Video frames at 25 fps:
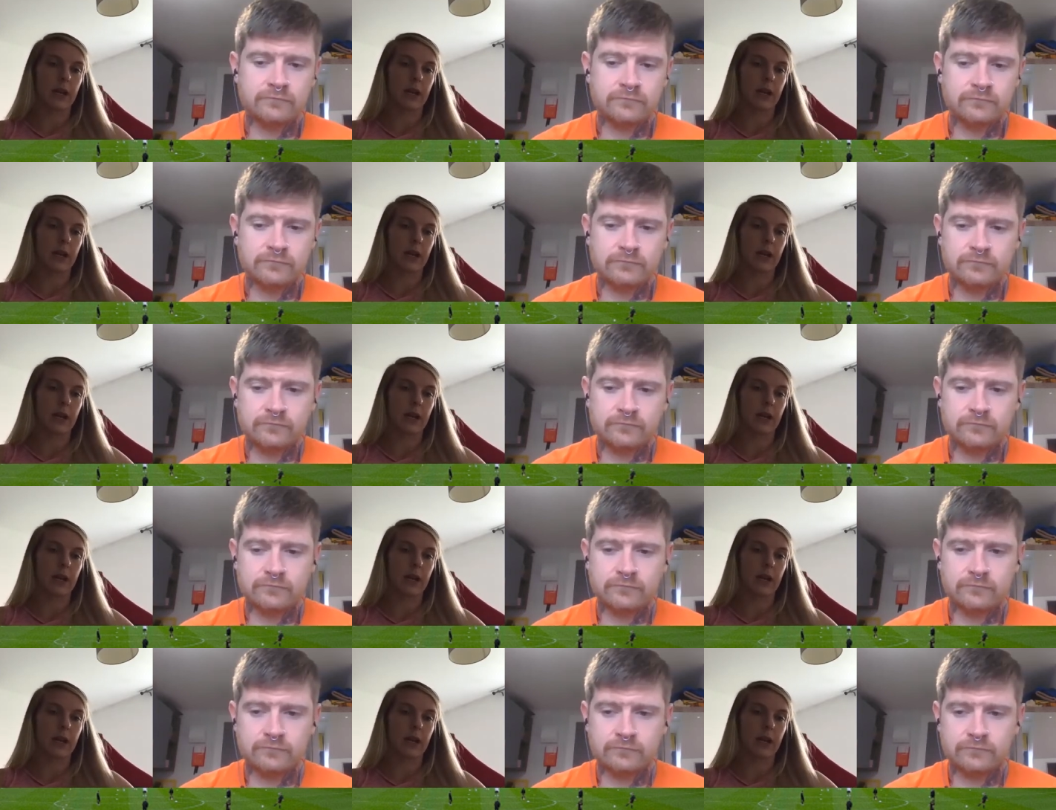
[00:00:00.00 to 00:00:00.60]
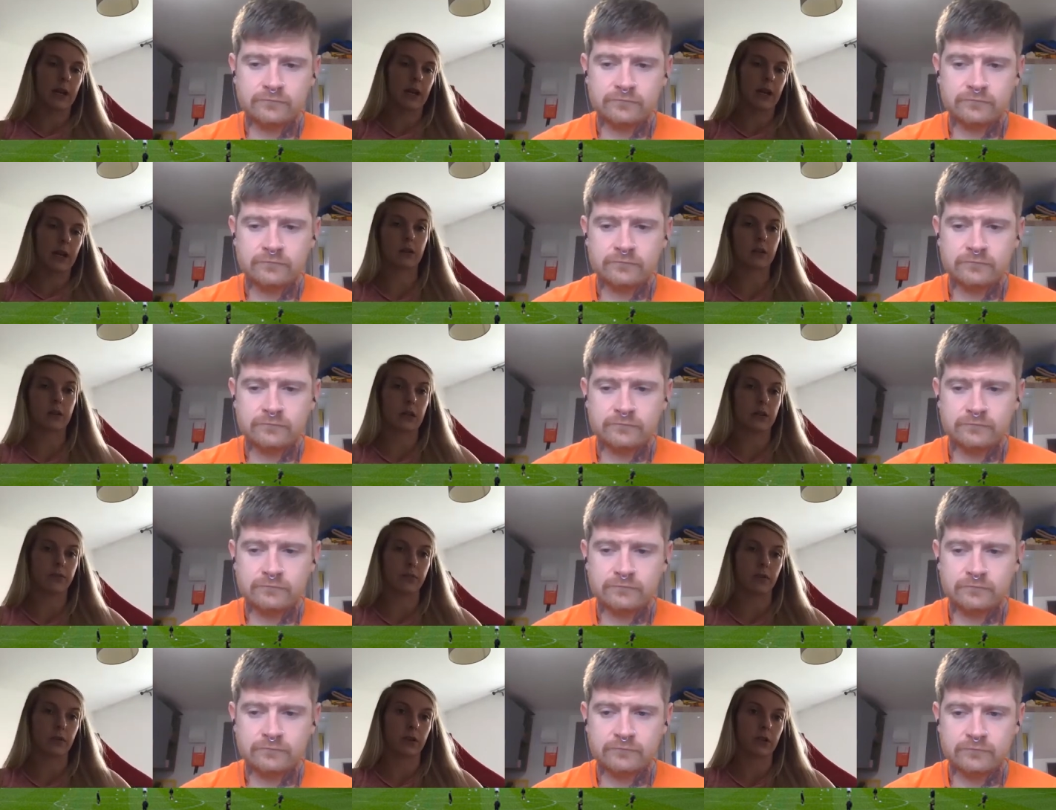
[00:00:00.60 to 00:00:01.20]
Speaker 1: qualifying
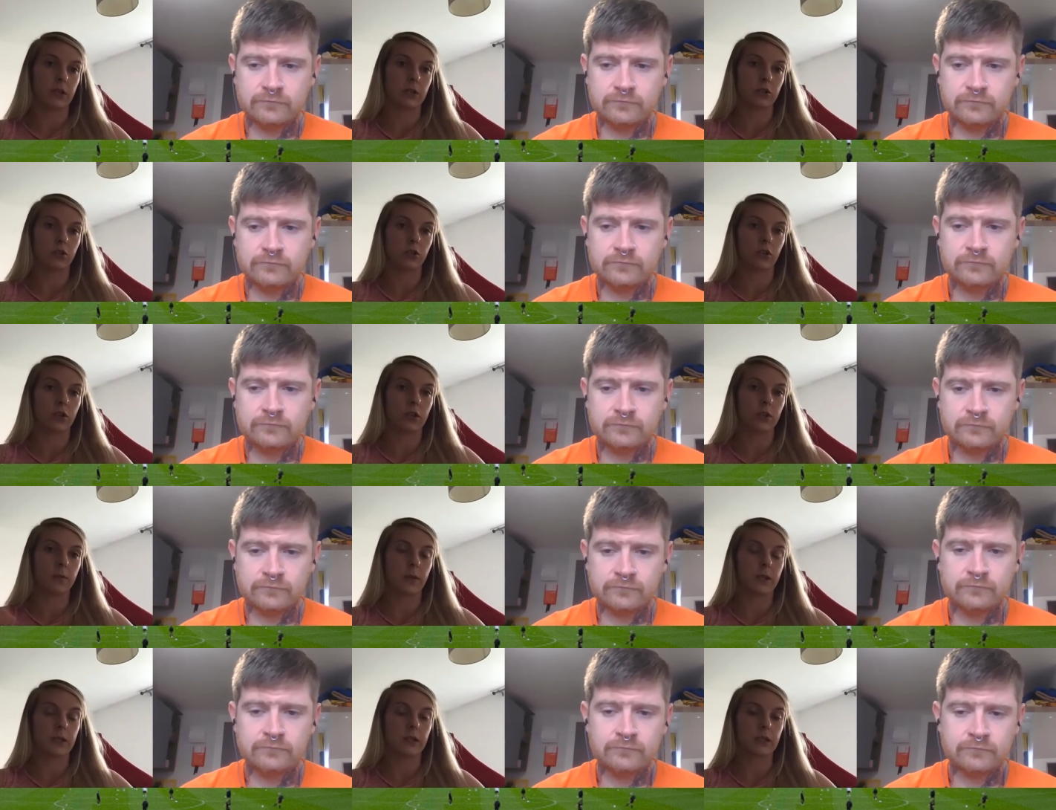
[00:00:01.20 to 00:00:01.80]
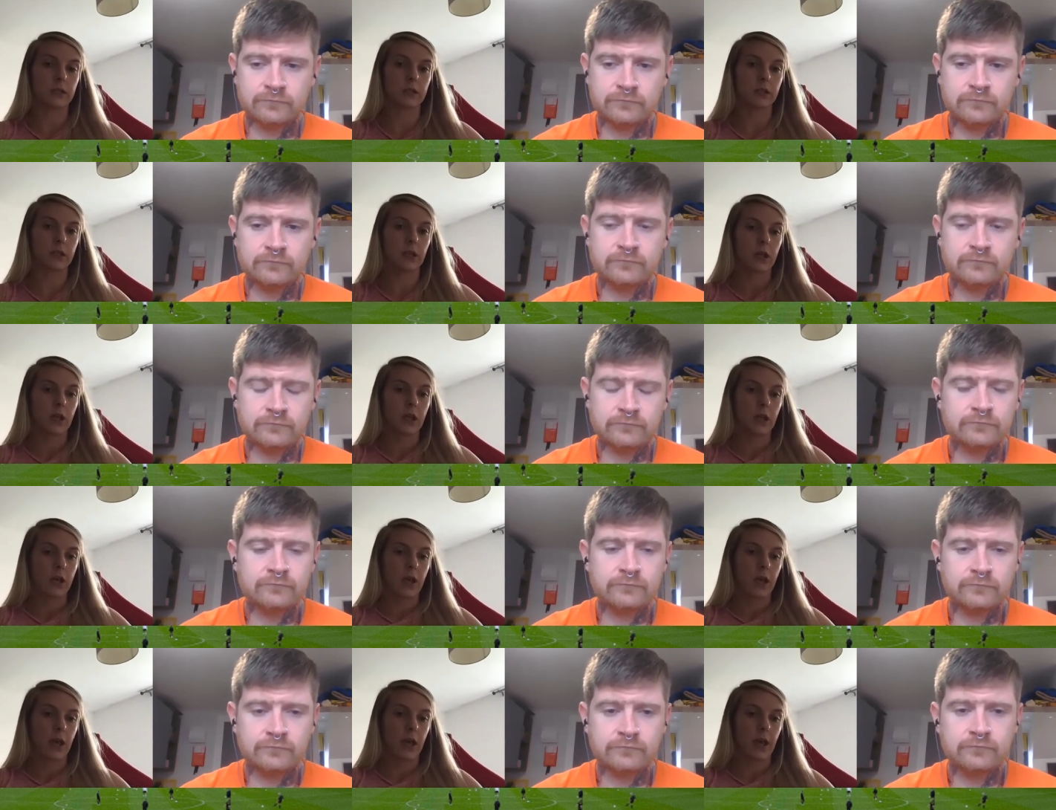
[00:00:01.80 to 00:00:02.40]
regularly for these tournaments,
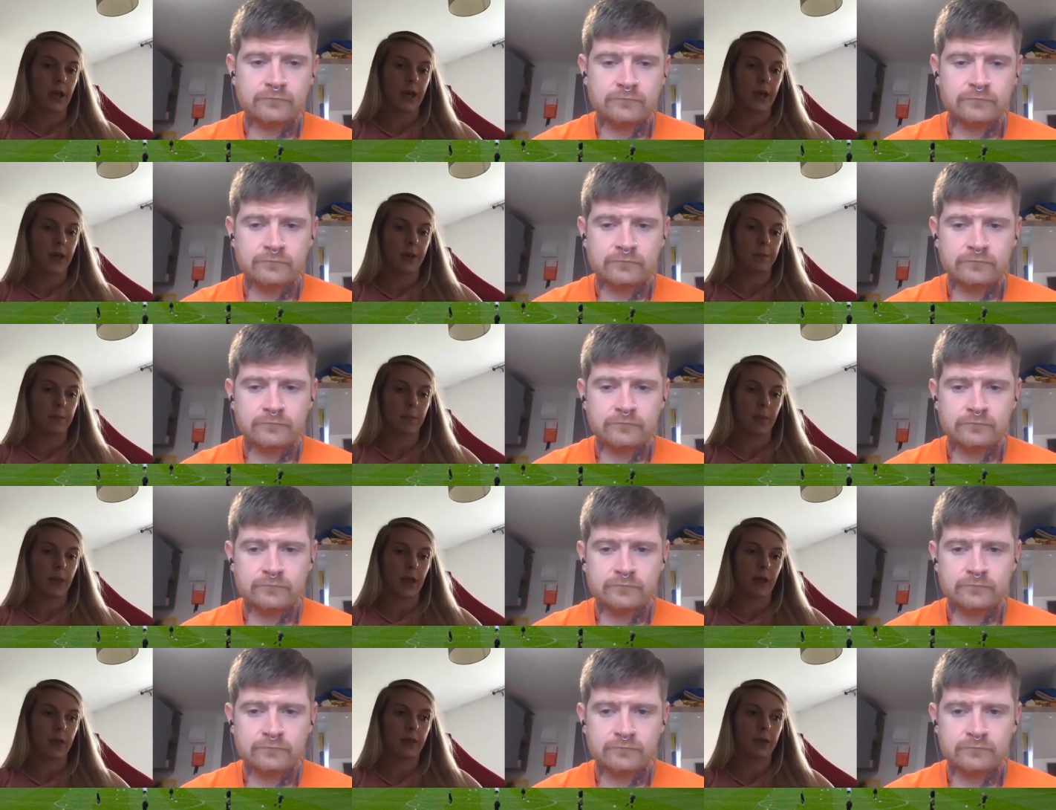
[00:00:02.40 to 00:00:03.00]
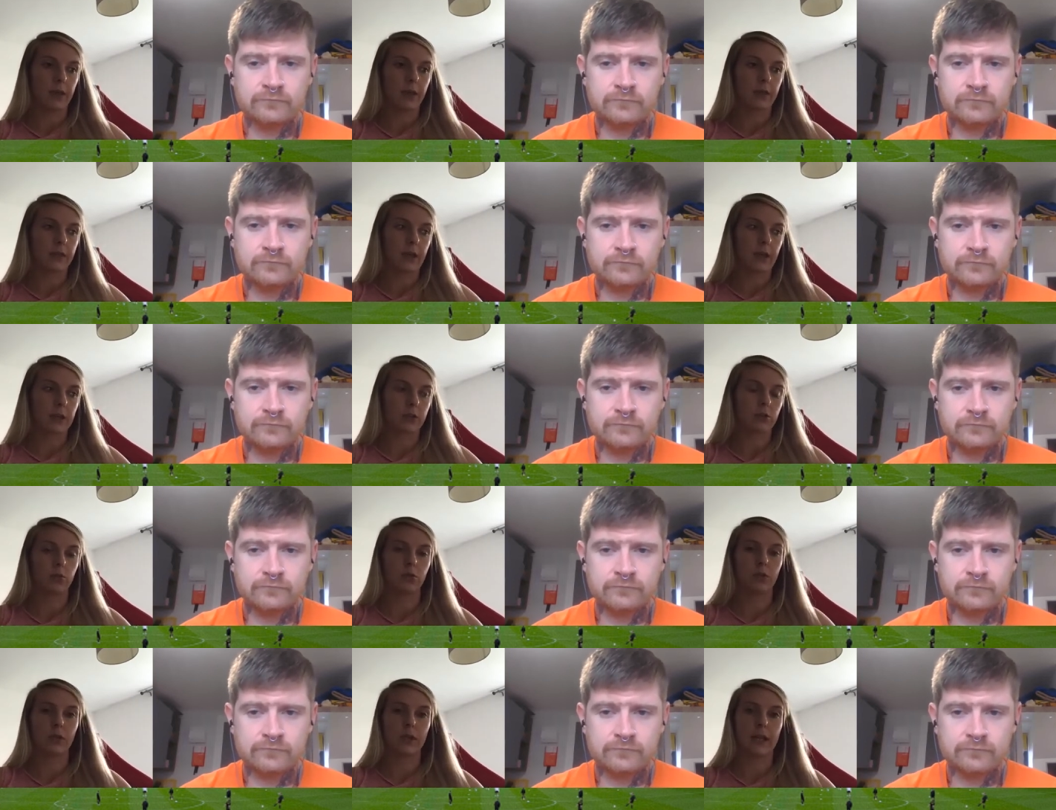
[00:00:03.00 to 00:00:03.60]
um, I think
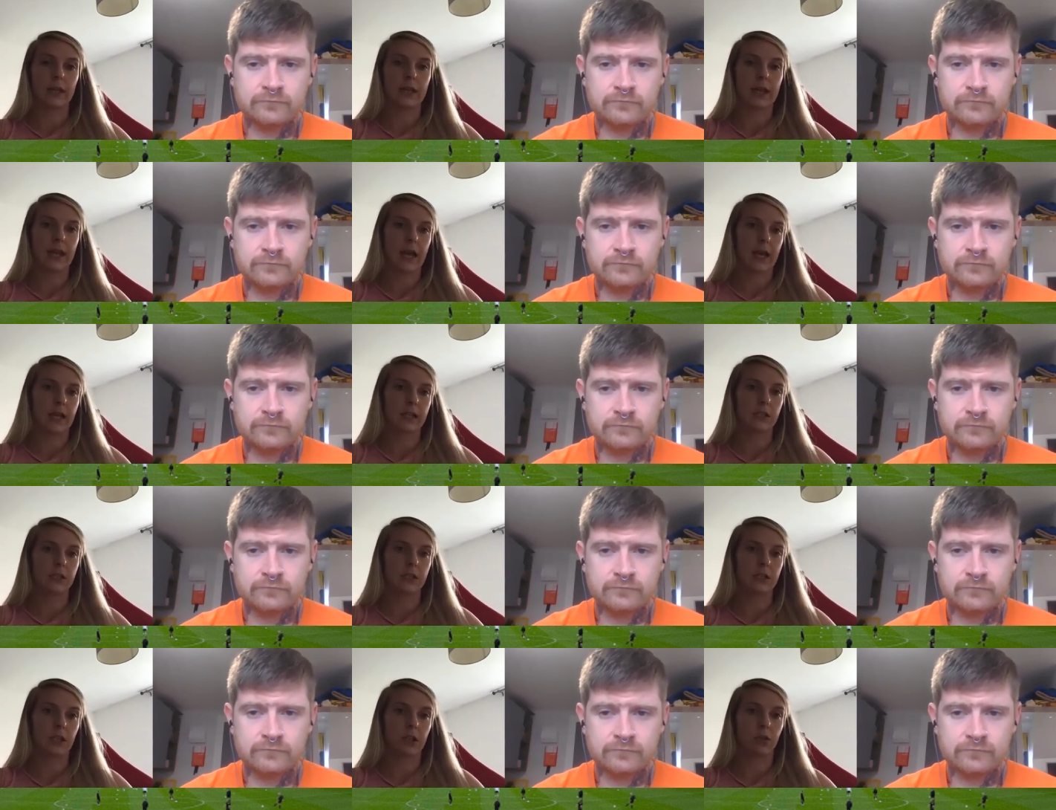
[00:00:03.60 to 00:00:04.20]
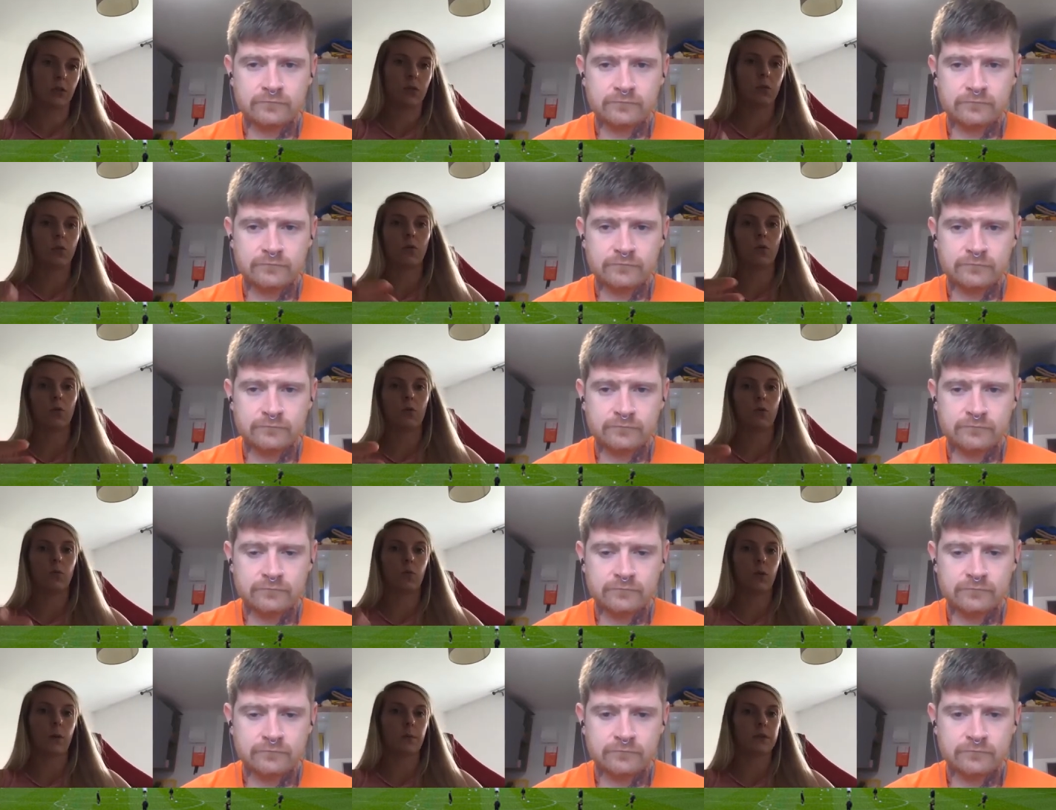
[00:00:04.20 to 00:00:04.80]
that's only enhancing the
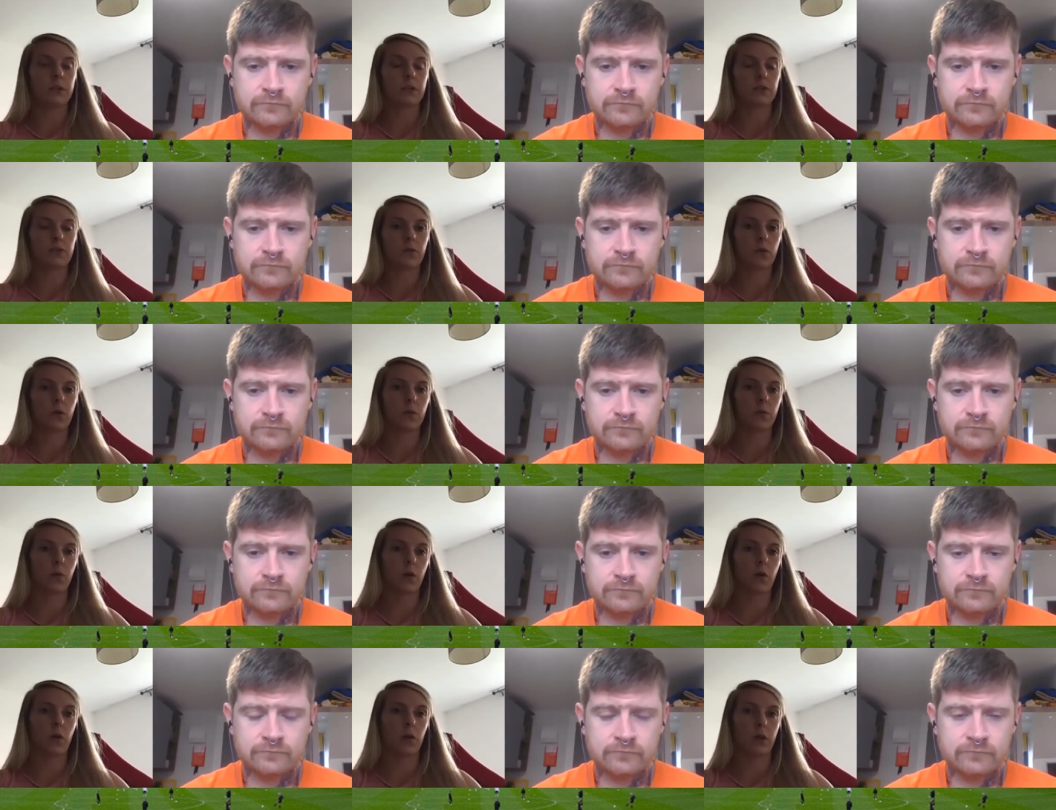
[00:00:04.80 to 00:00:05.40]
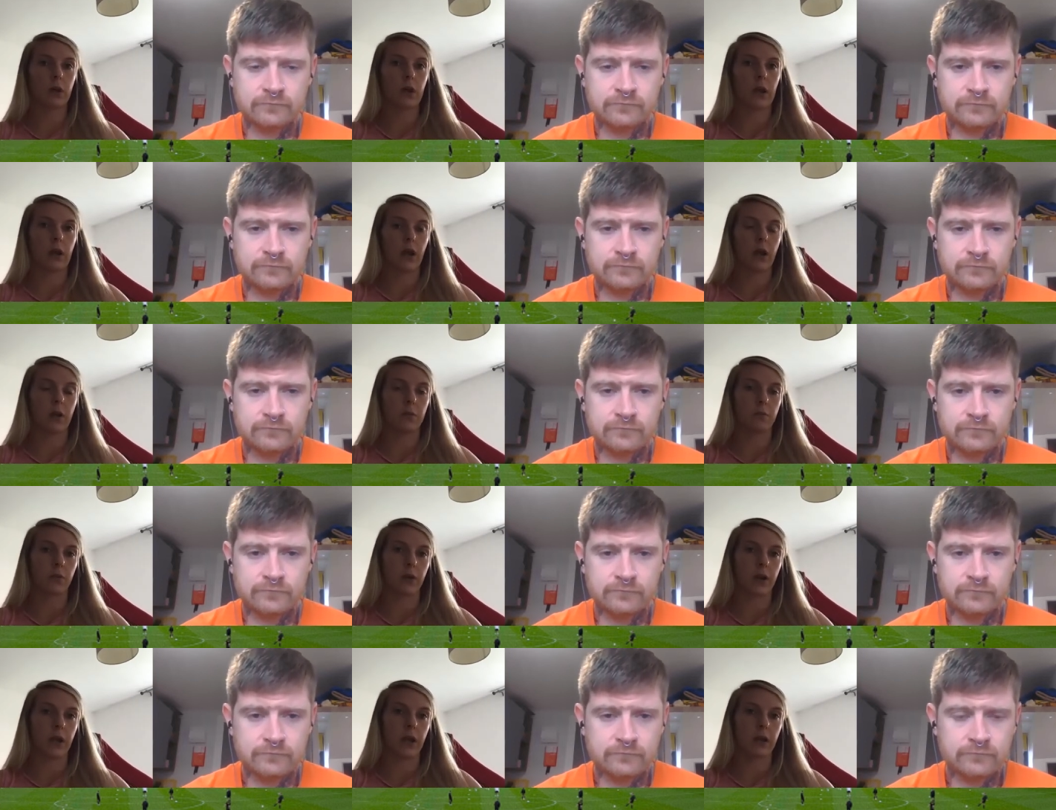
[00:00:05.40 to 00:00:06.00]
whole women's football in,
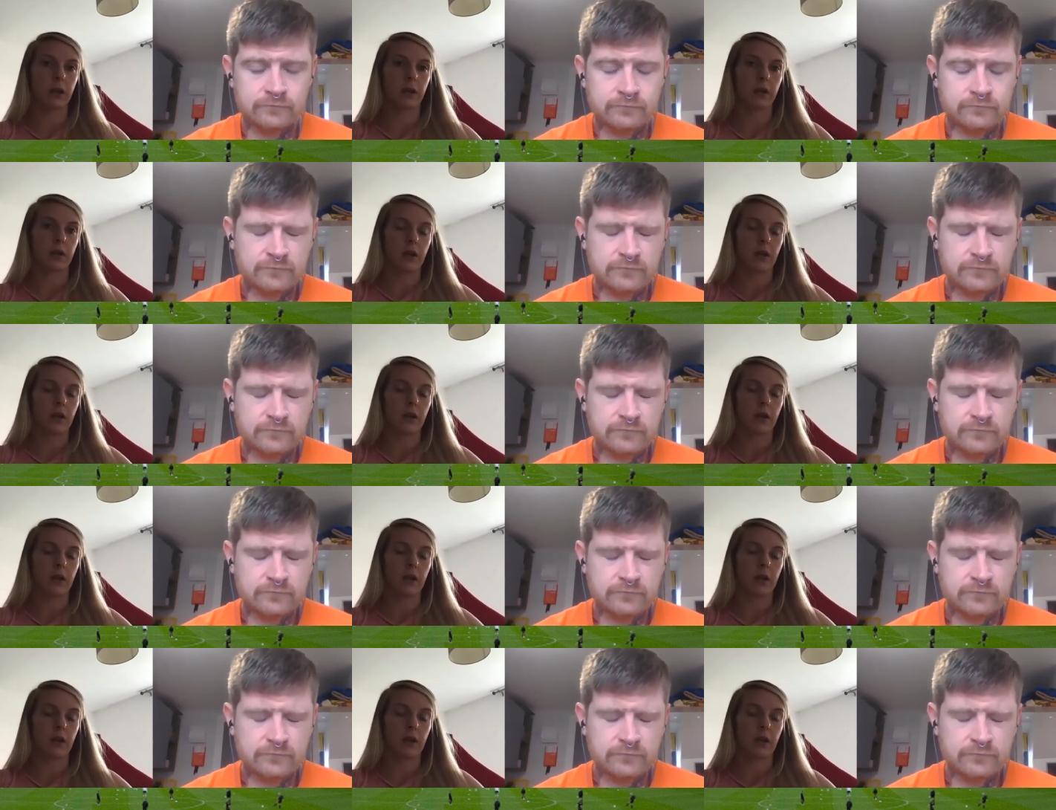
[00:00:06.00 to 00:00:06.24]
in Britain.